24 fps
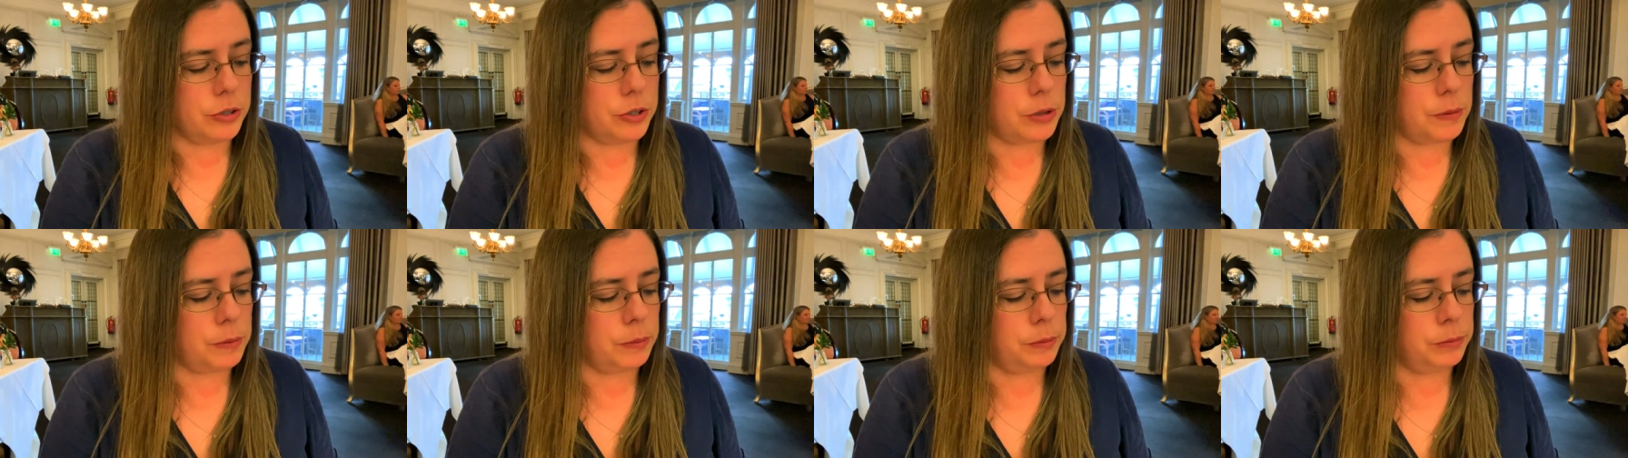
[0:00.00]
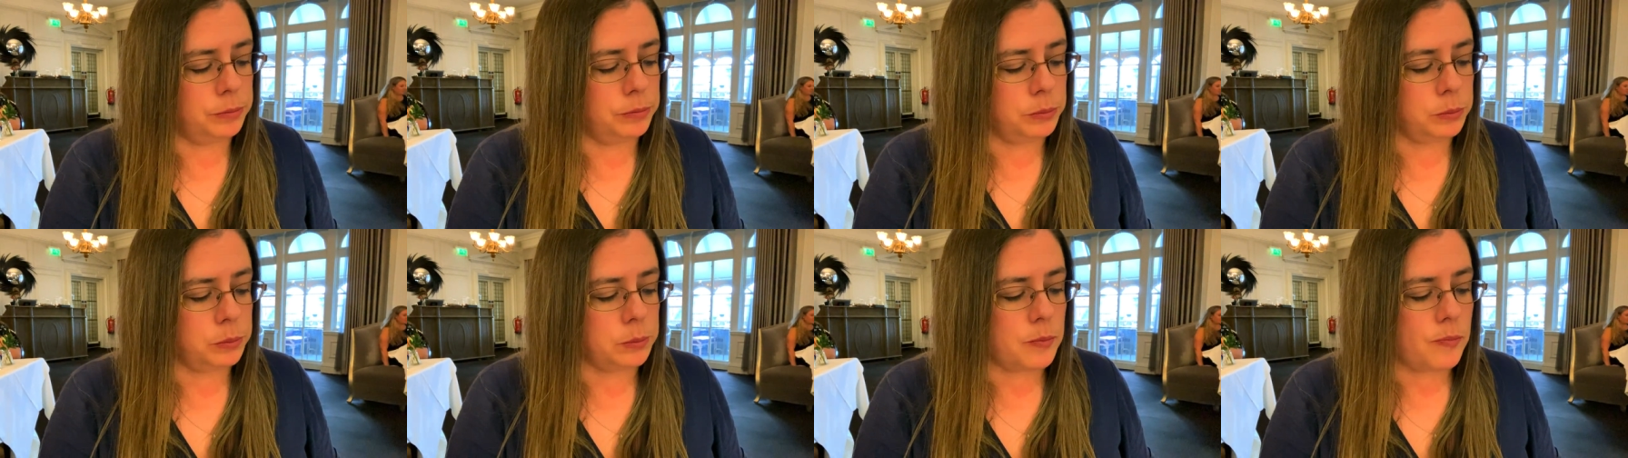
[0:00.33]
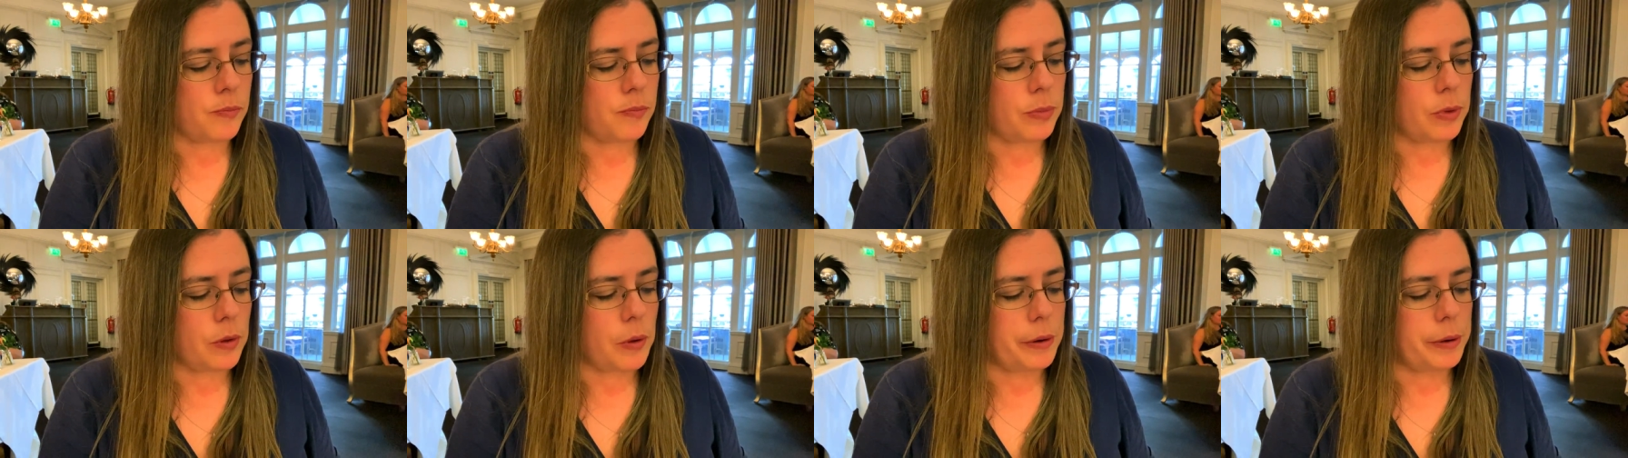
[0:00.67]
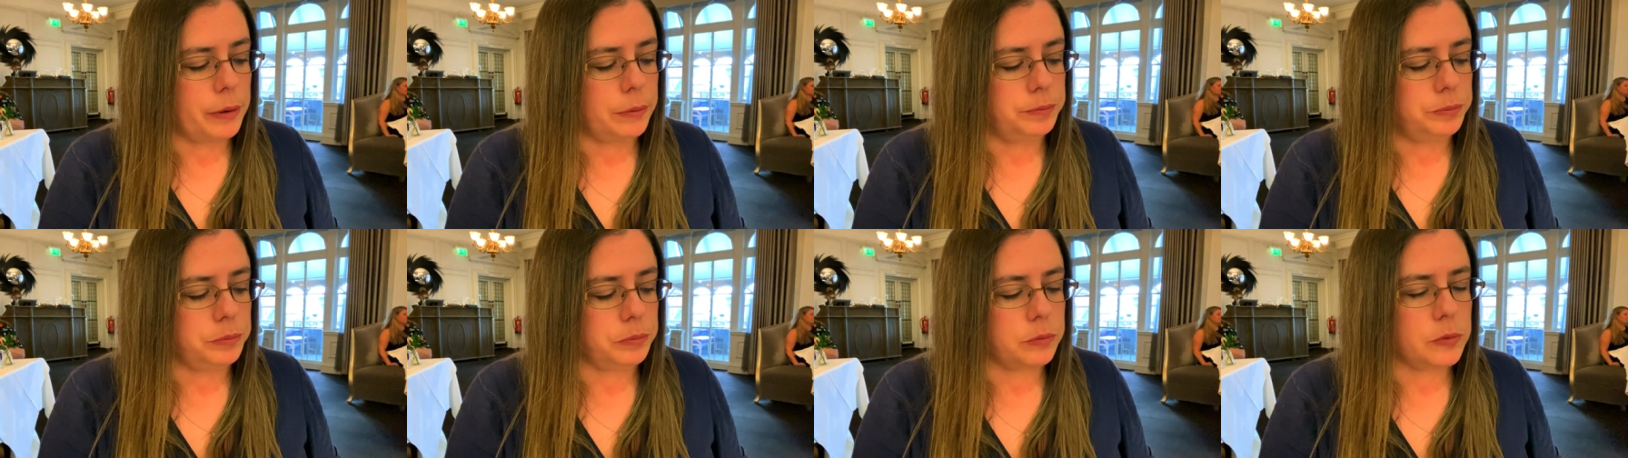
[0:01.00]

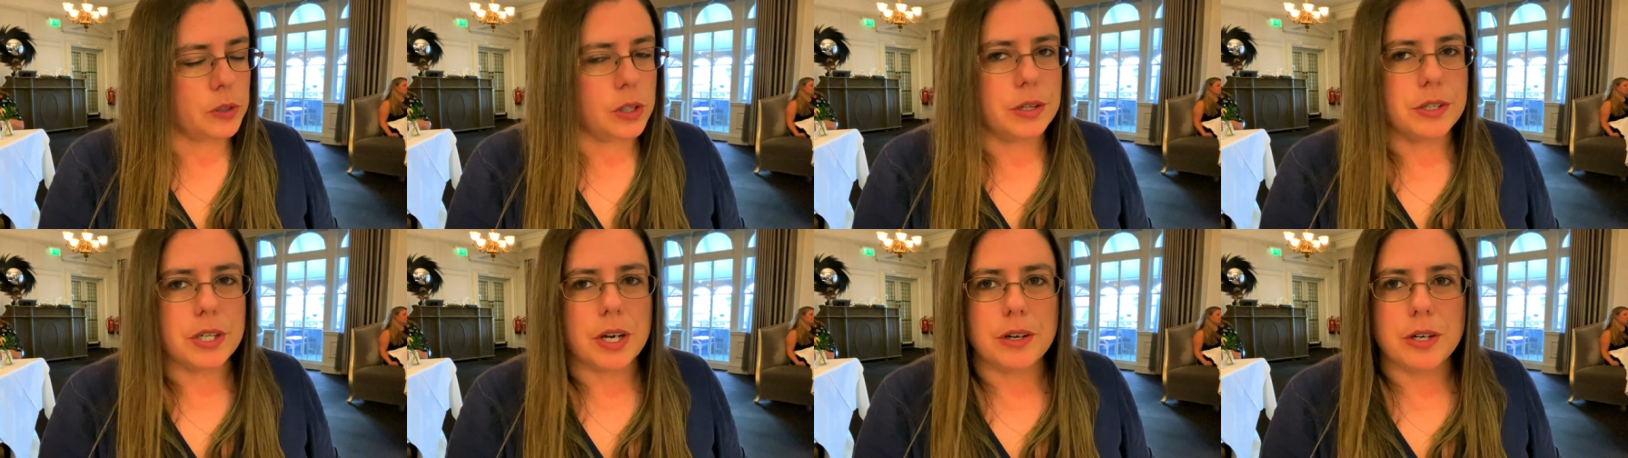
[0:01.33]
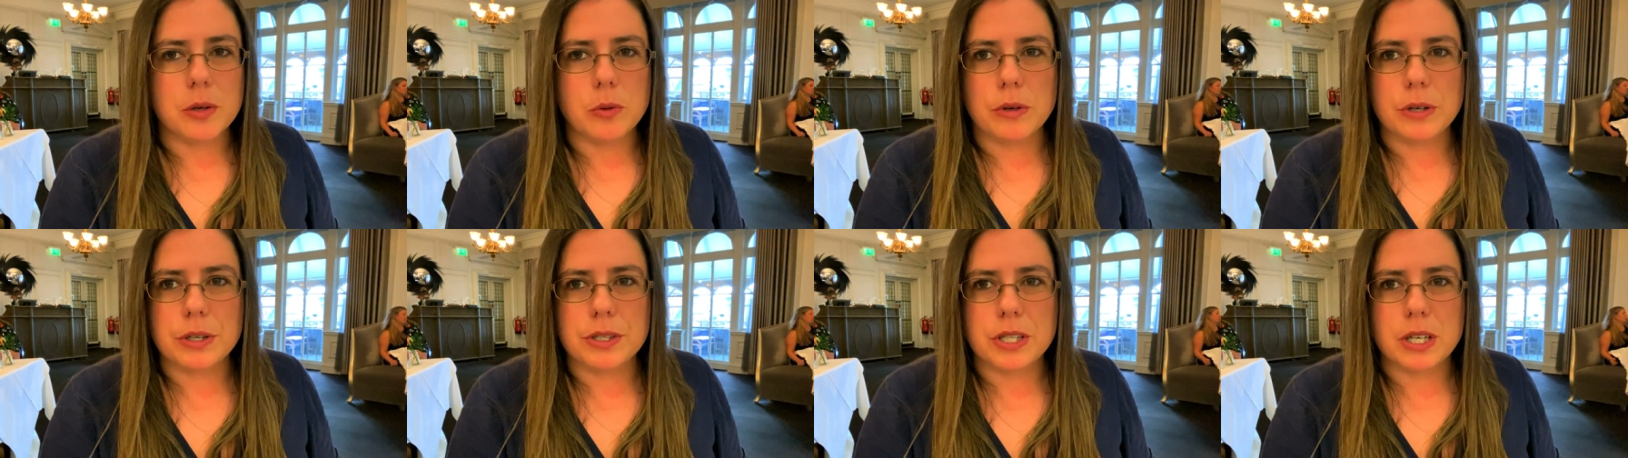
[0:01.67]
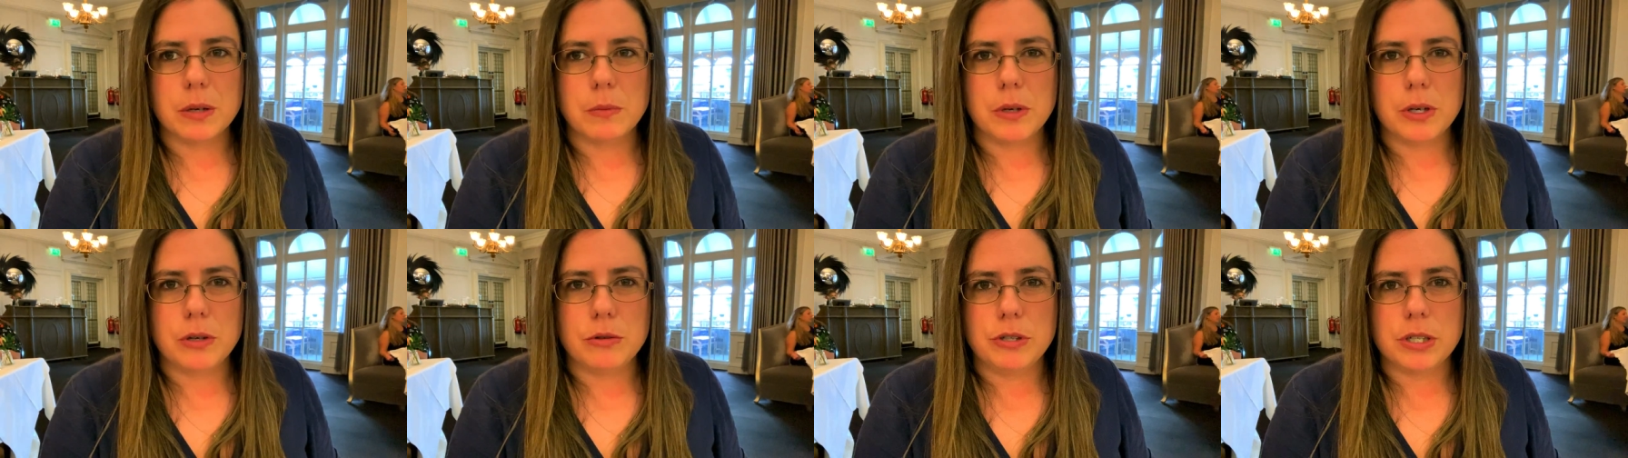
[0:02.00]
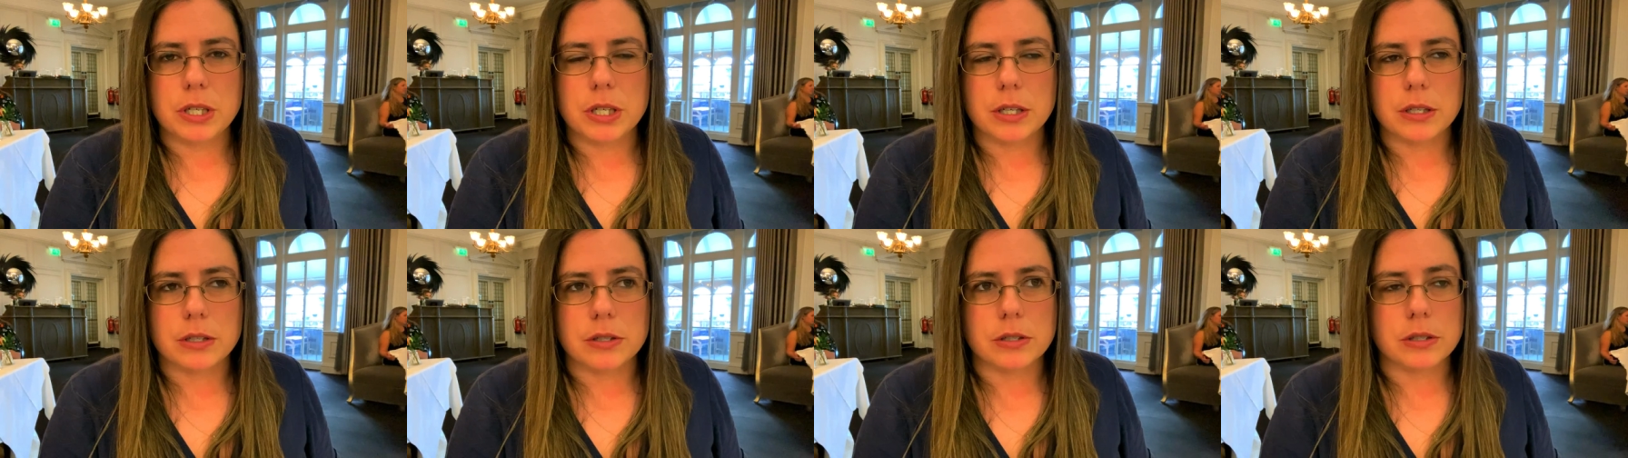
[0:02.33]
I don't know what
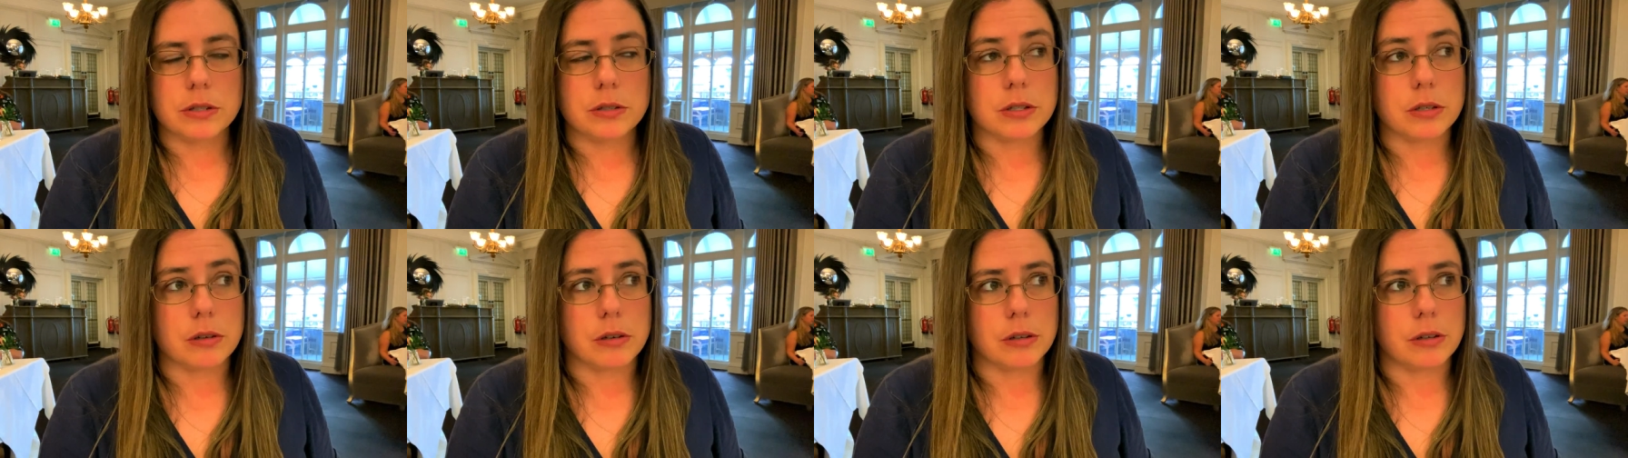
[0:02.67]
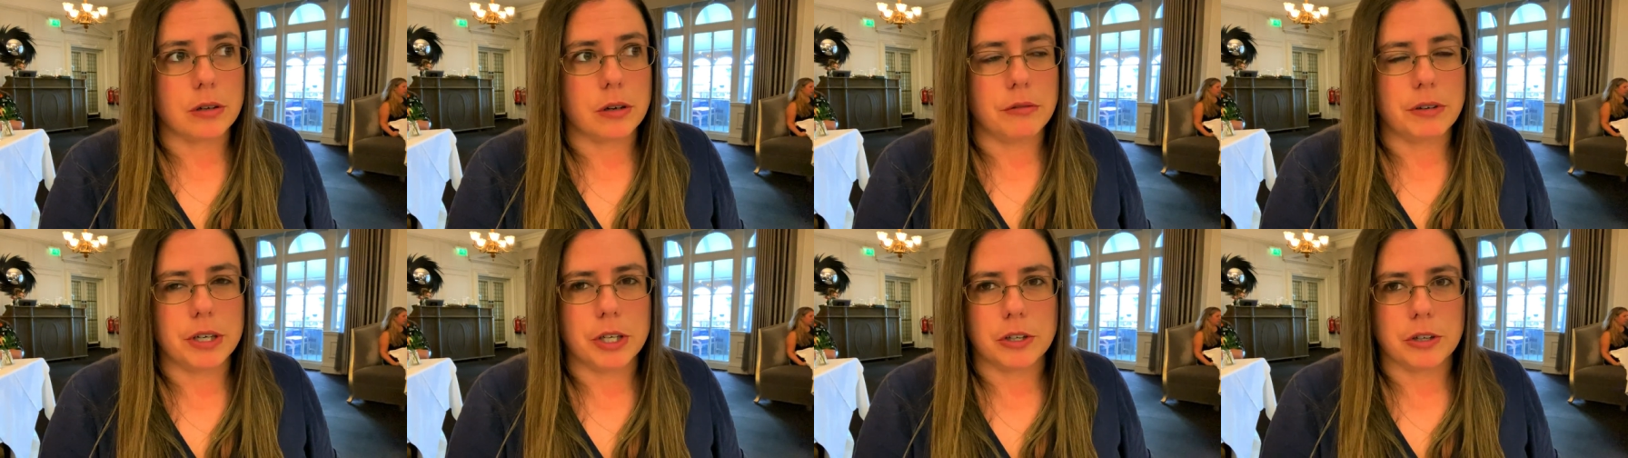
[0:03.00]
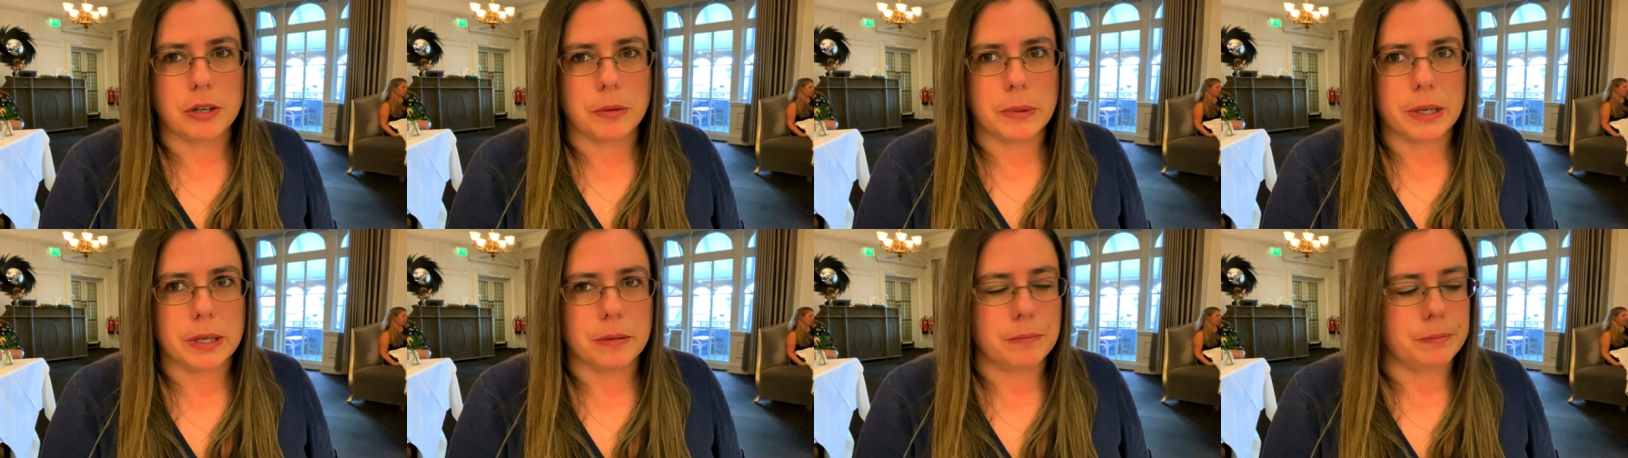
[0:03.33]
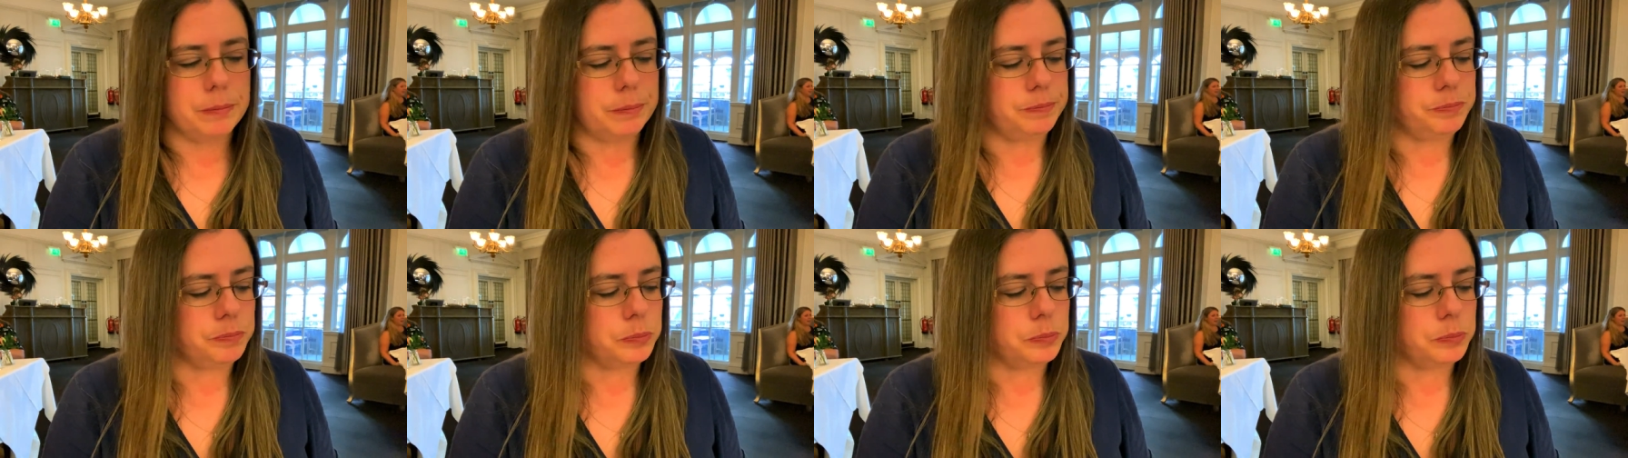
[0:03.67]
Timut is, so I can't really comment.